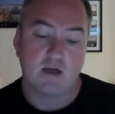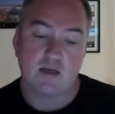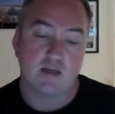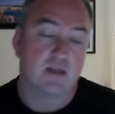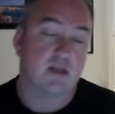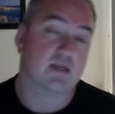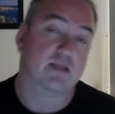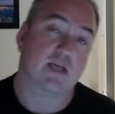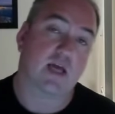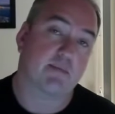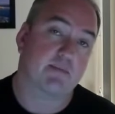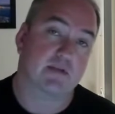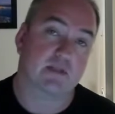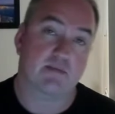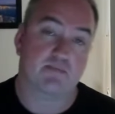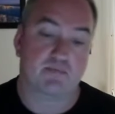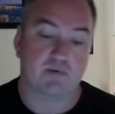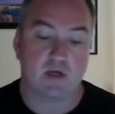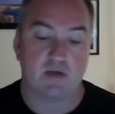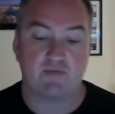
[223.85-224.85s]
The same as the
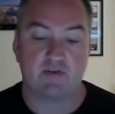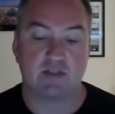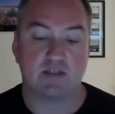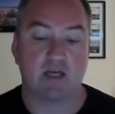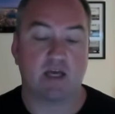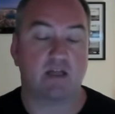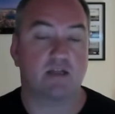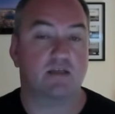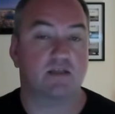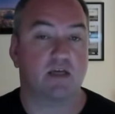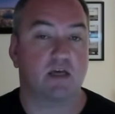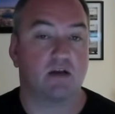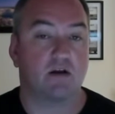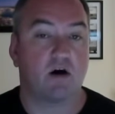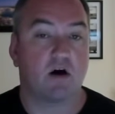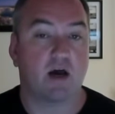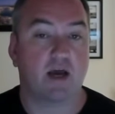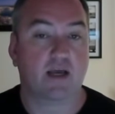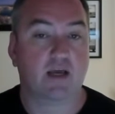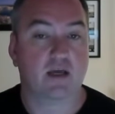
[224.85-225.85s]
previous headset,
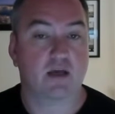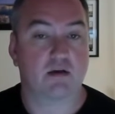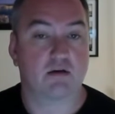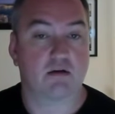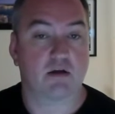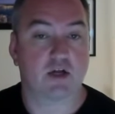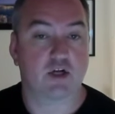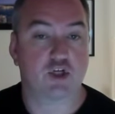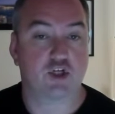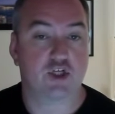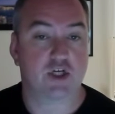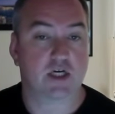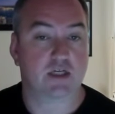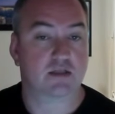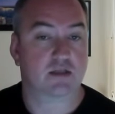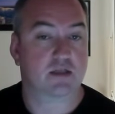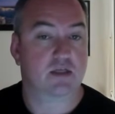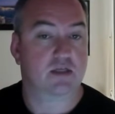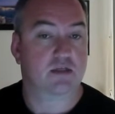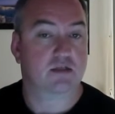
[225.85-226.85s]
I can
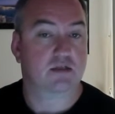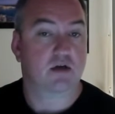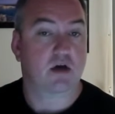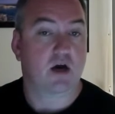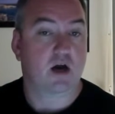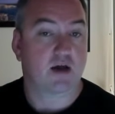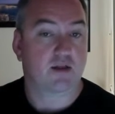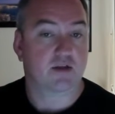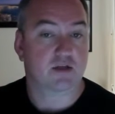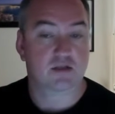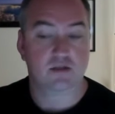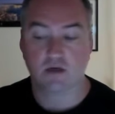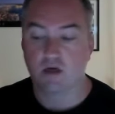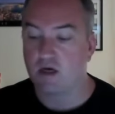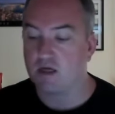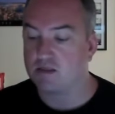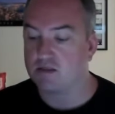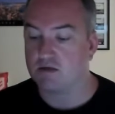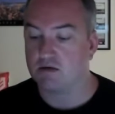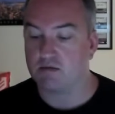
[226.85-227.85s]
adjust this to either
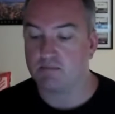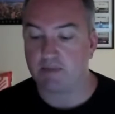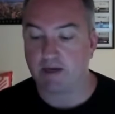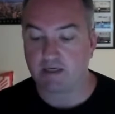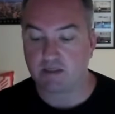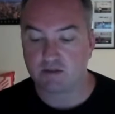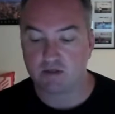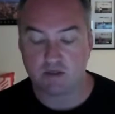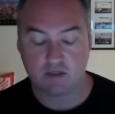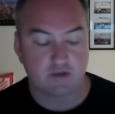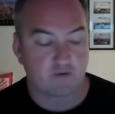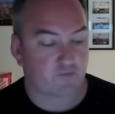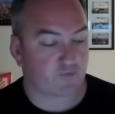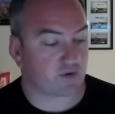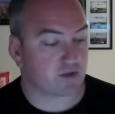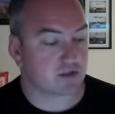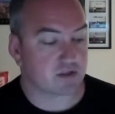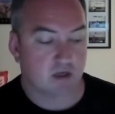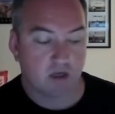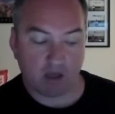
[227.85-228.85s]
side so it makes no
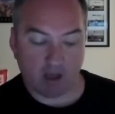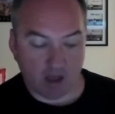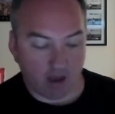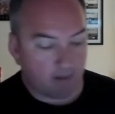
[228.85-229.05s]
difference,